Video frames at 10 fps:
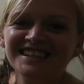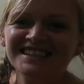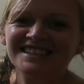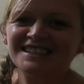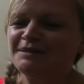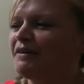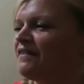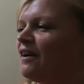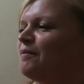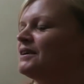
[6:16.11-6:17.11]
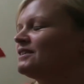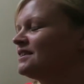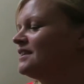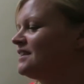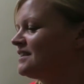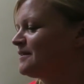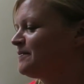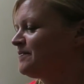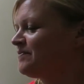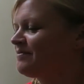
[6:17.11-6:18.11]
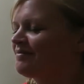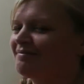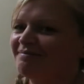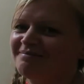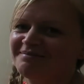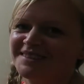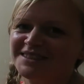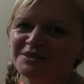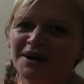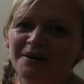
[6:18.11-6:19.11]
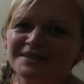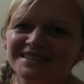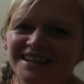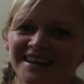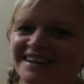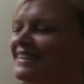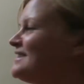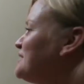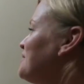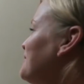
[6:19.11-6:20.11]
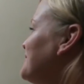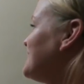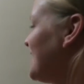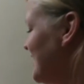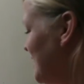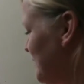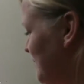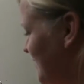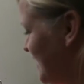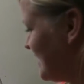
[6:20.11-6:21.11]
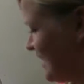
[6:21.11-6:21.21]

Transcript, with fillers: Tang Stephen. Oh my goodness. This is what I was saying. This is what I was saying that we wanted.